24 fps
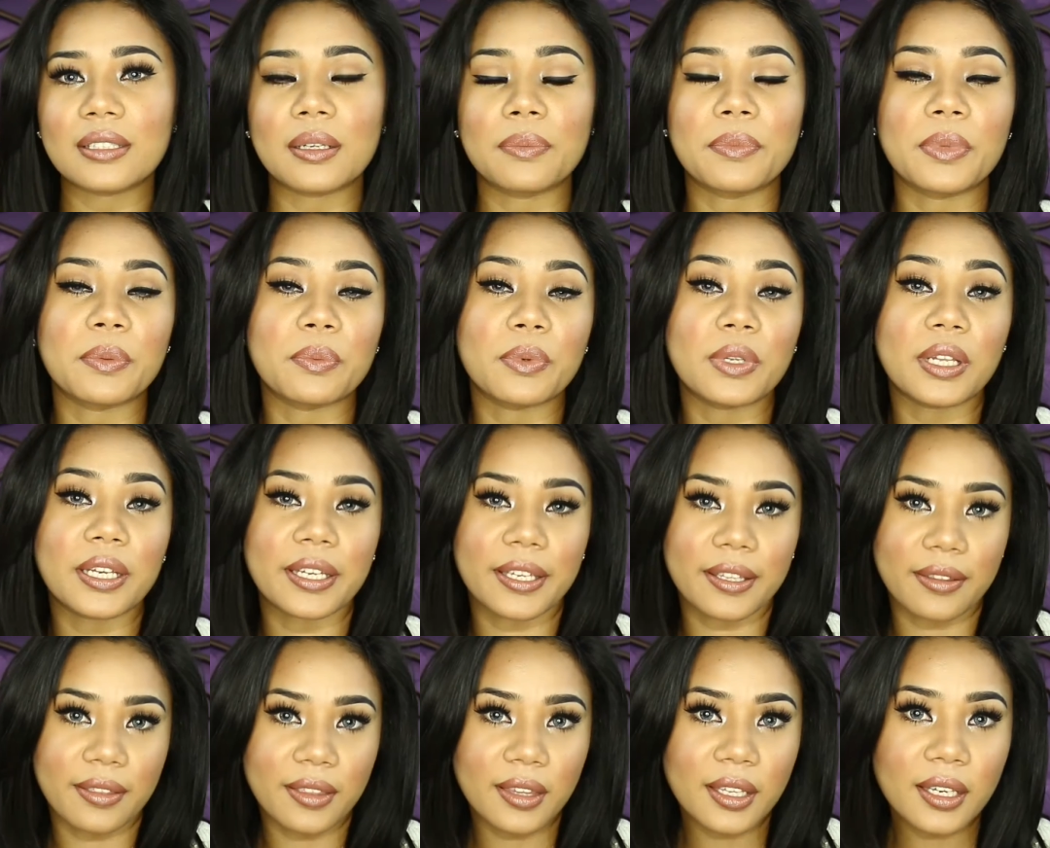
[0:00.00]
Some people
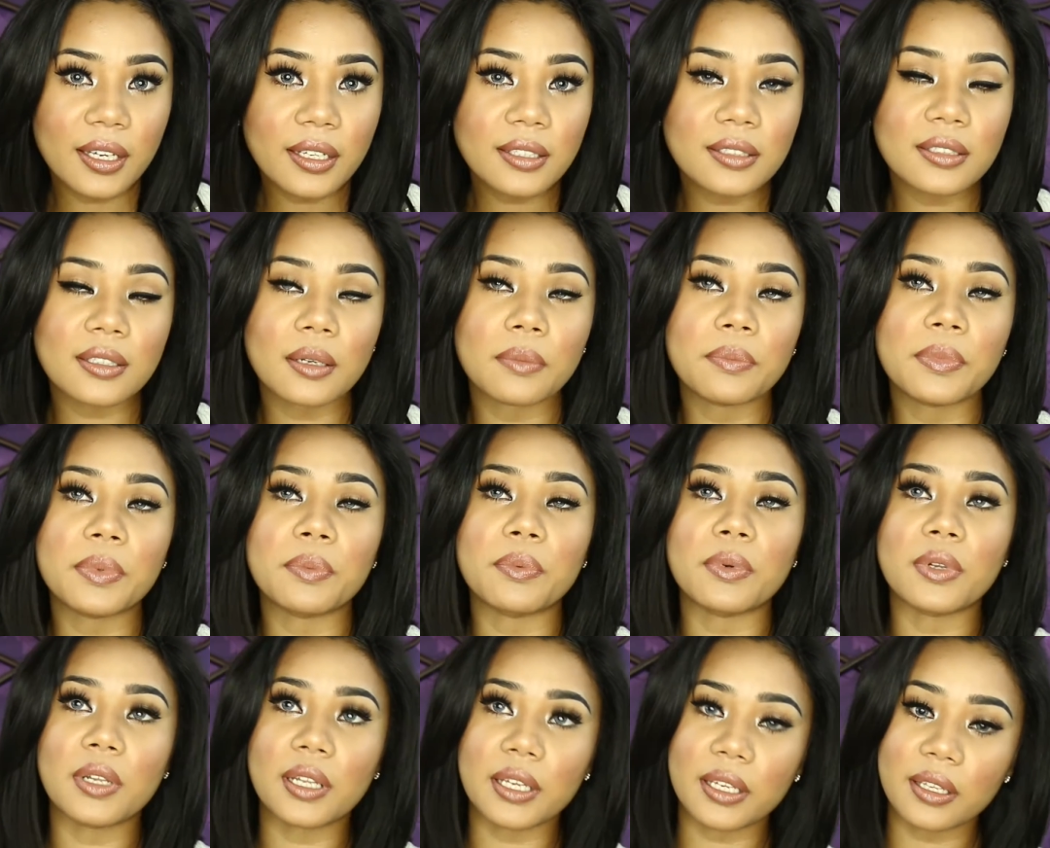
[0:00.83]
like it thick, some
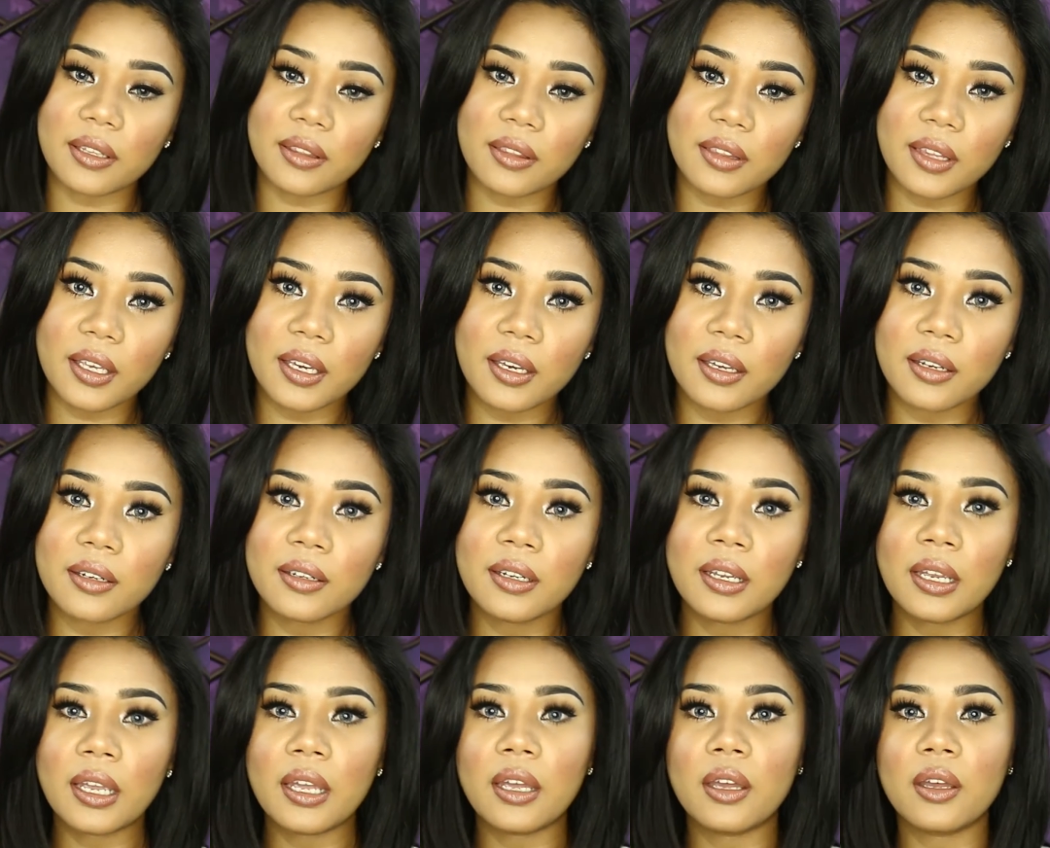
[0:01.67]
people like it
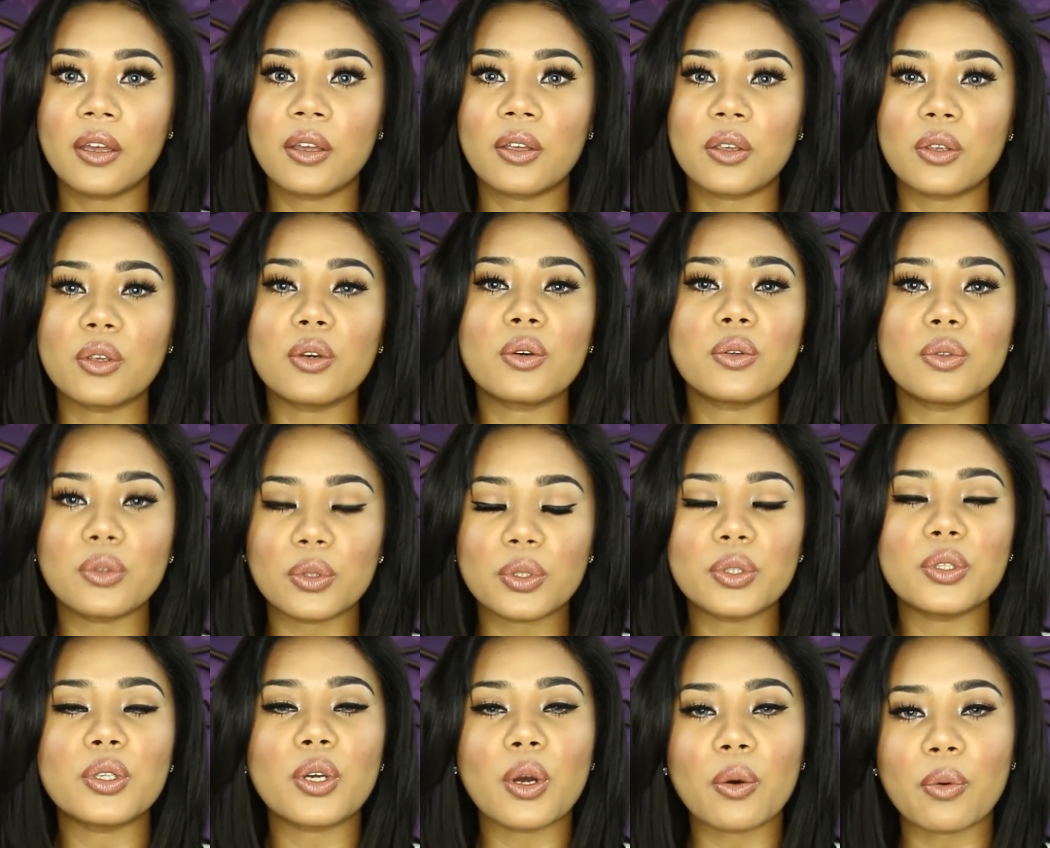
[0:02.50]
thin. You
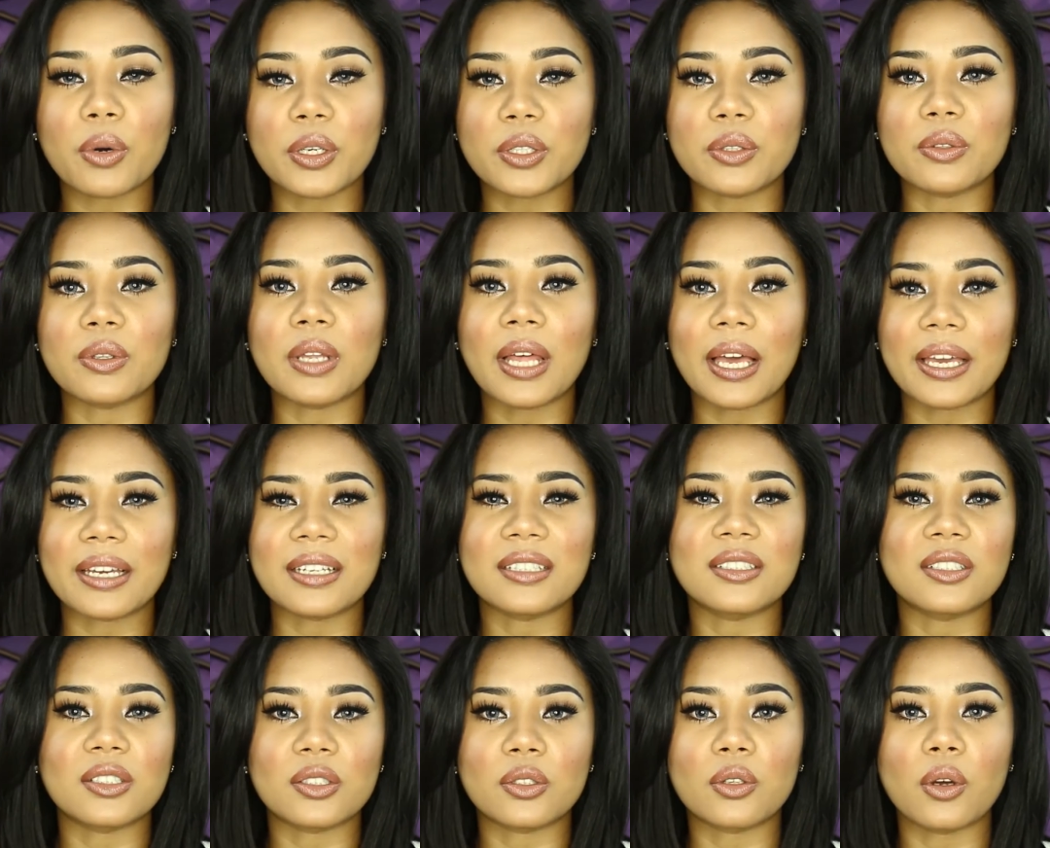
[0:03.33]
know what you like
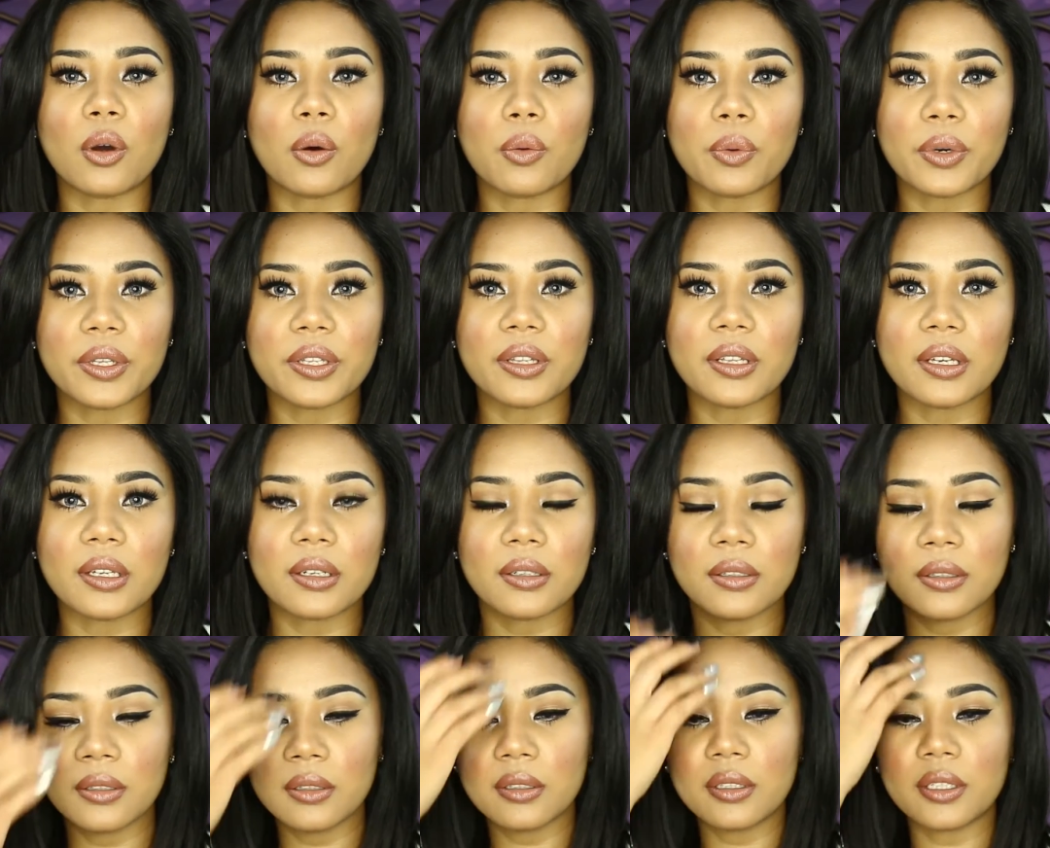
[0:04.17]
and just go with it.
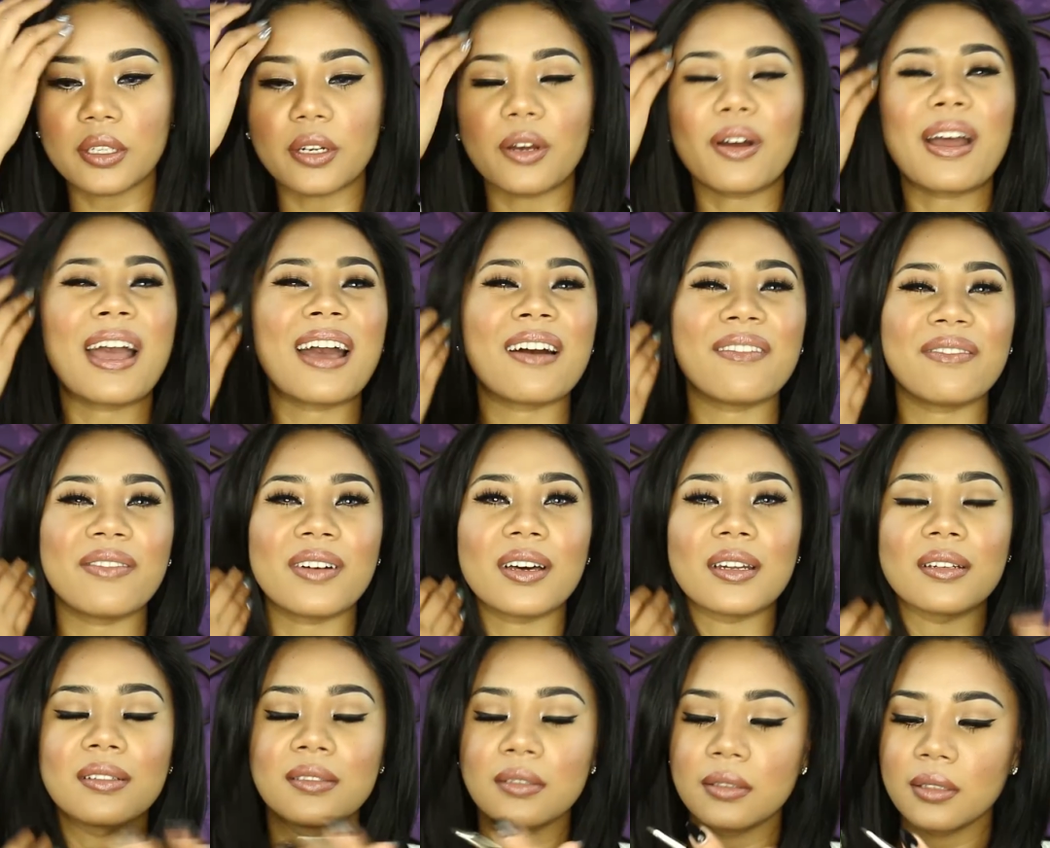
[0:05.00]
You know, have
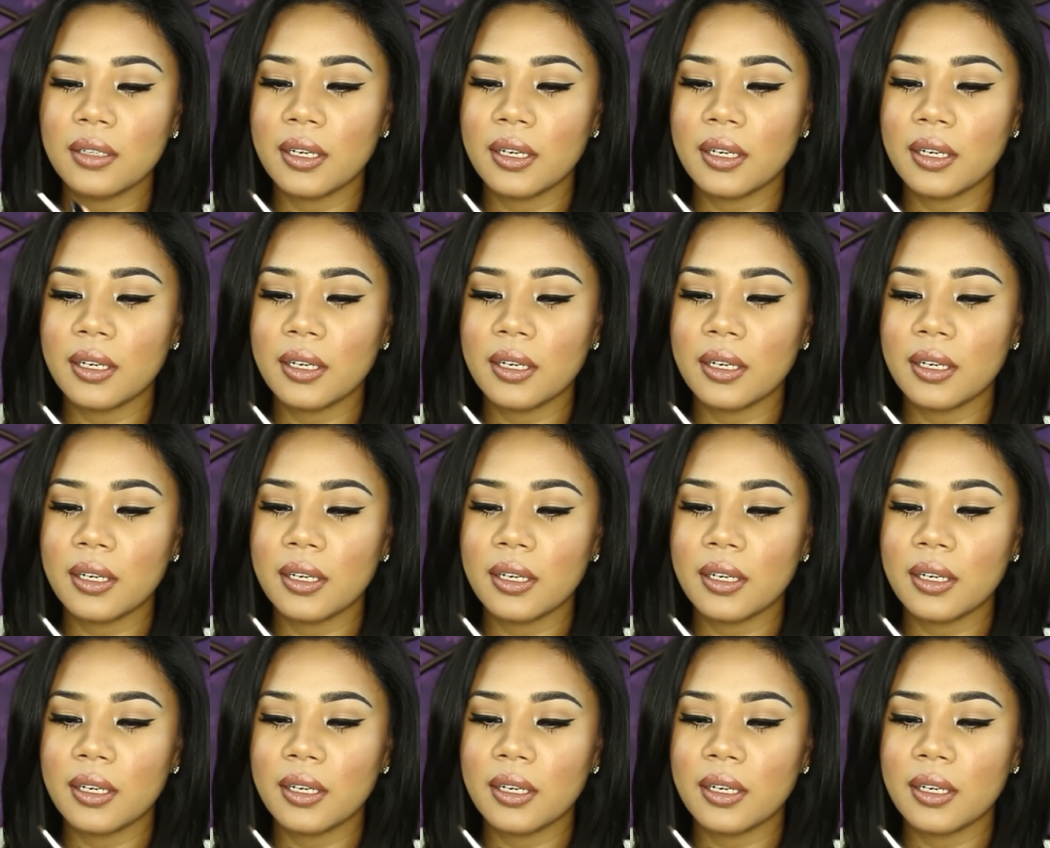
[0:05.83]
fun.